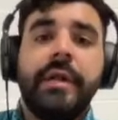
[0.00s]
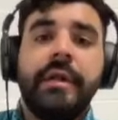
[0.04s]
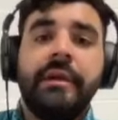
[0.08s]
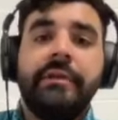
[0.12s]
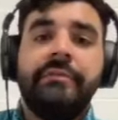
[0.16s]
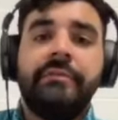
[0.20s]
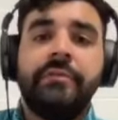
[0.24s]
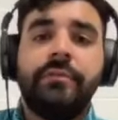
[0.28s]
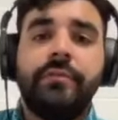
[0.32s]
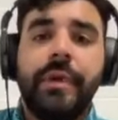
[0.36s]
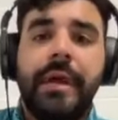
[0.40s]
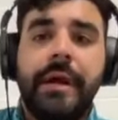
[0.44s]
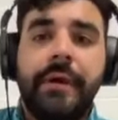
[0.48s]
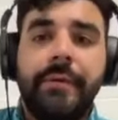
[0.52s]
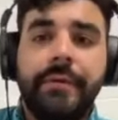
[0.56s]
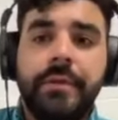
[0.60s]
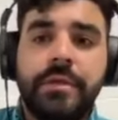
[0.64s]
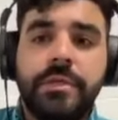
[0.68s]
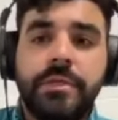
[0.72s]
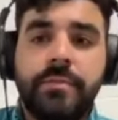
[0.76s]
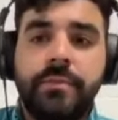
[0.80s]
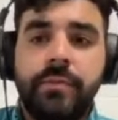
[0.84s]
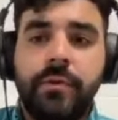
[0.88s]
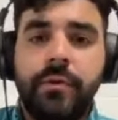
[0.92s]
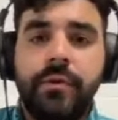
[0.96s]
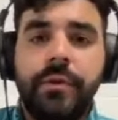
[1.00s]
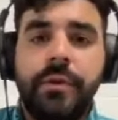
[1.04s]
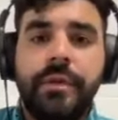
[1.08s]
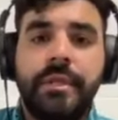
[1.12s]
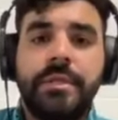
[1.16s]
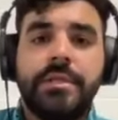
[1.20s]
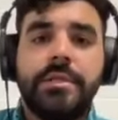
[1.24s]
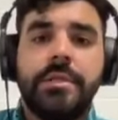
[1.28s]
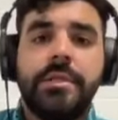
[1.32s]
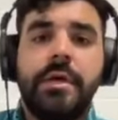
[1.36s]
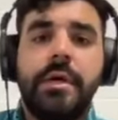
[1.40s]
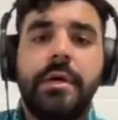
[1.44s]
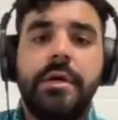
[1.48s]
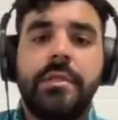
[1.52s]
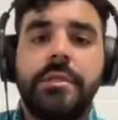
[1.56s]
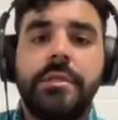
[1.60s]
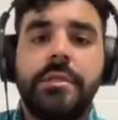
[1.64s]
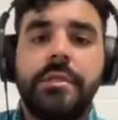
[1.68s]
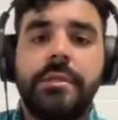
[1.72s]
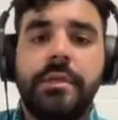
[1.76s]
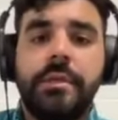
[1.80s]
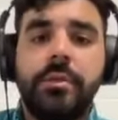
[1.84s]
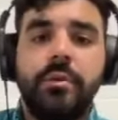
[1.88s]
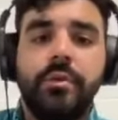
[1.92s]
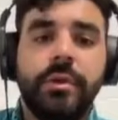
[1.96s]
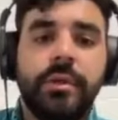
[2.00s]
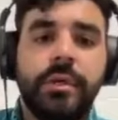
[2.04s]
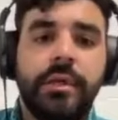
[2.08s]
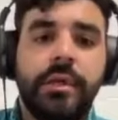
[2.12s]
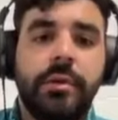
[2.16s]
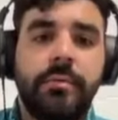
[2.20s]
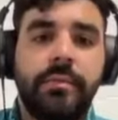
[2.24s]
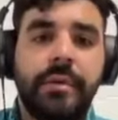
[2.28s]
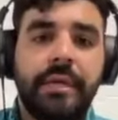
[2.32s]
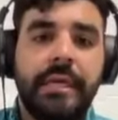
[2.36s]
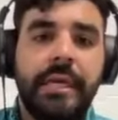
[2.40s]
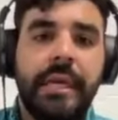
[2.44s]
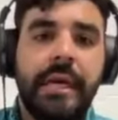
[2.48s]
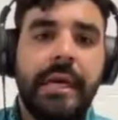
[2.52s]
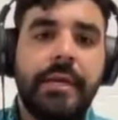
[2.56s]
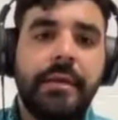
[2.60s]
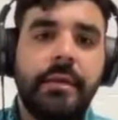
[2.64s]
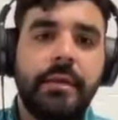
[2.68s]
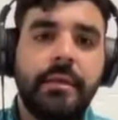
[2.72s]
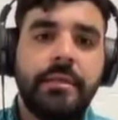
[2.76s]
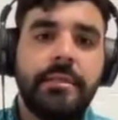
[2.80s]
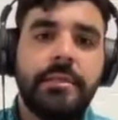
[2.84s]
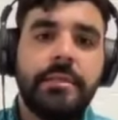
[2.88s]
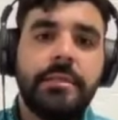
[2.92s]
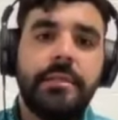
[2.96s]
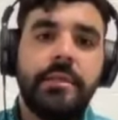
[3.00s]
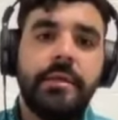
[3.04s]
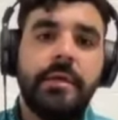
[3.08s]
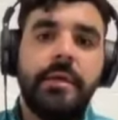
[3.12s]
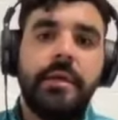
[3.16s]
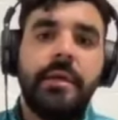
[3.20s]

He's around the sport. He's constantly working on mechanics.